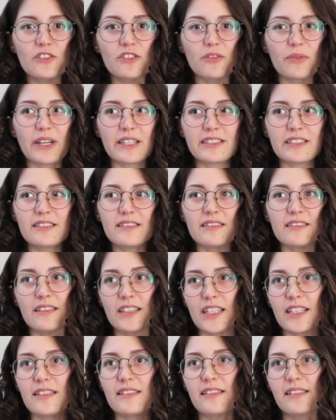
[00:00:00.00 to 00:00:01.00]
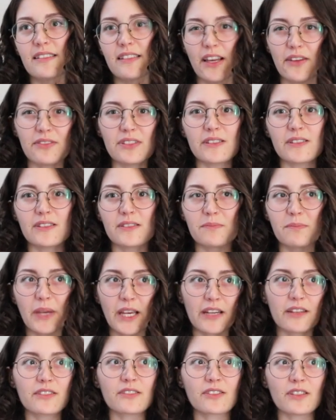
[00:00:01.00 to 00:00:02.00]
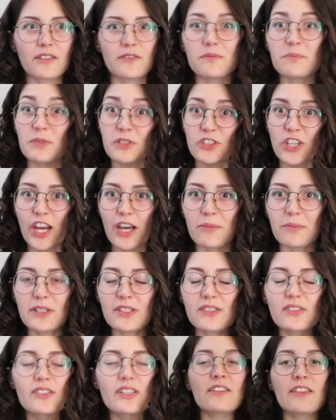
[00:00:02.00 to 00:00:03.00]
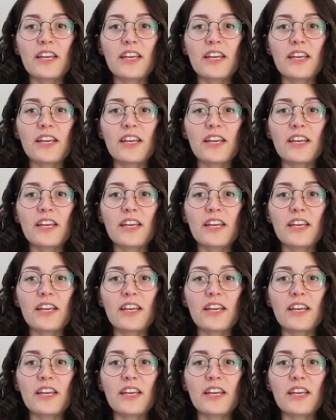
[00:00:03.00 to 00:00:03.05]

so I didn't need seven pairs of pajamas.